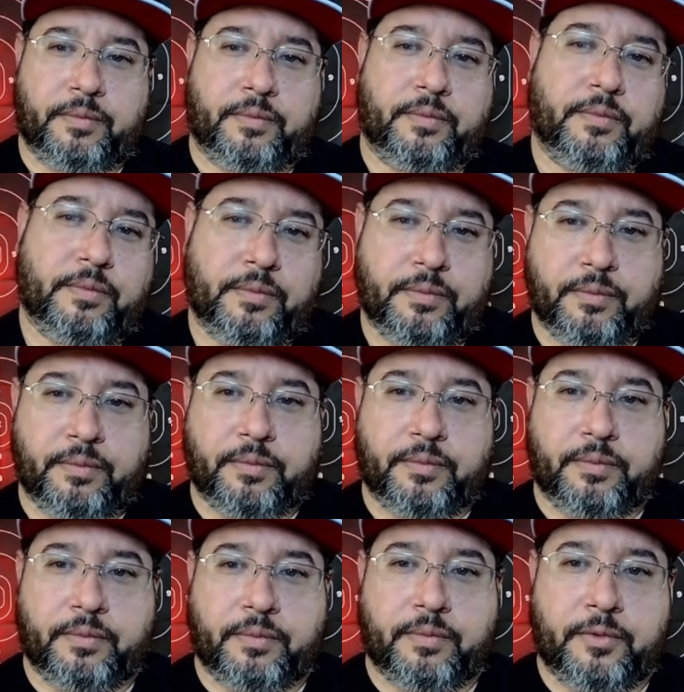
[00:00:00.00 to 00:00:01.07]
does that make
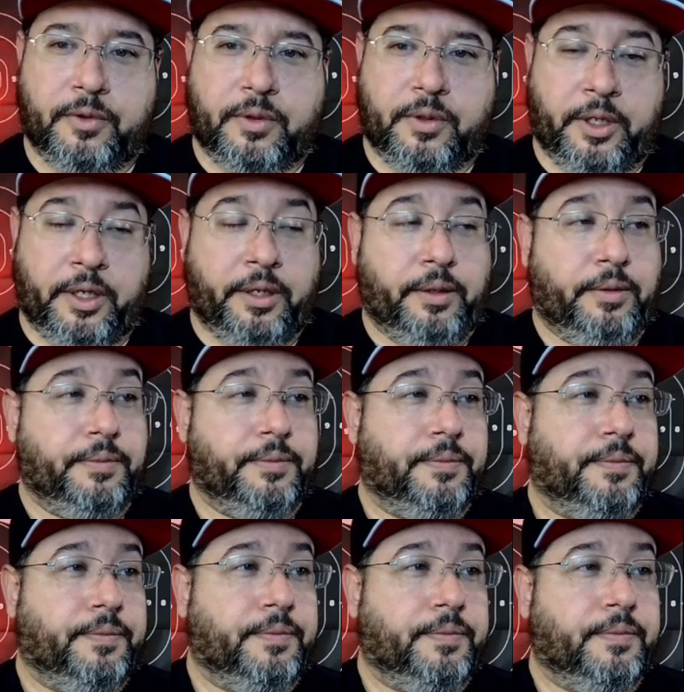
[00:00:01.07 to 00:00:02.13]
sense yeah
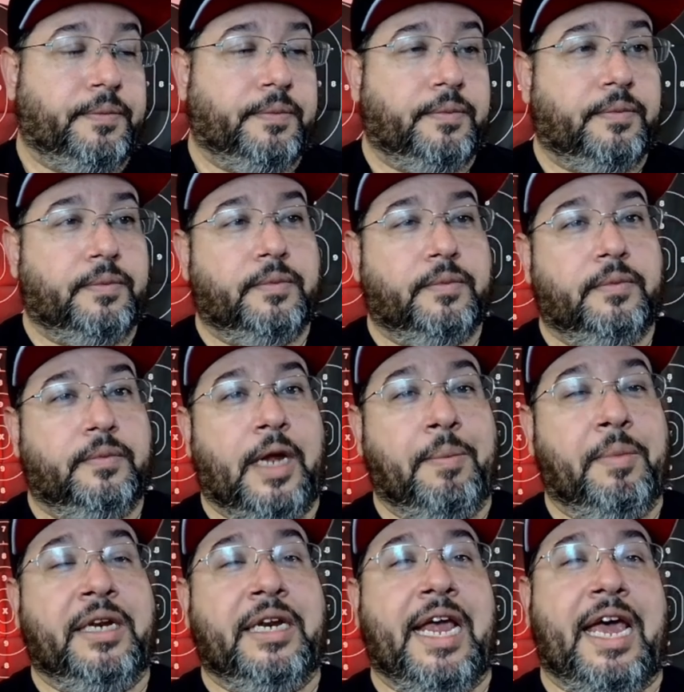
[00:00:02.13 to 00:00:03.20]
the I
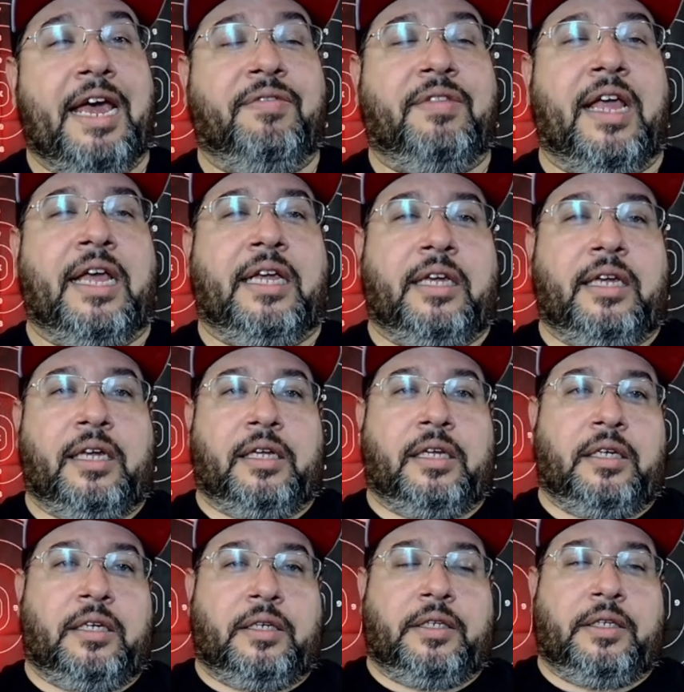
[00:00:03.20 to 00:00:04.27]
love mean, of yeah, the country that, and he's
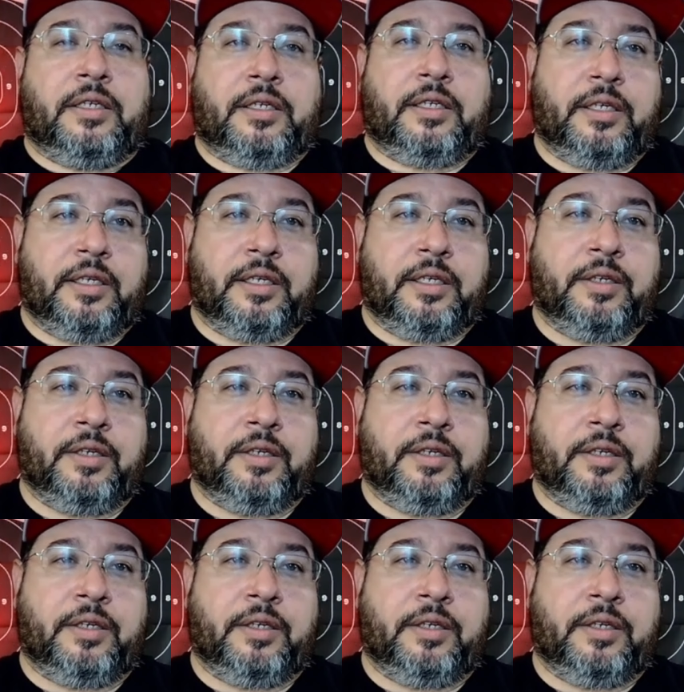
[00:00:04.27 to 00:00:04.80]
like you know what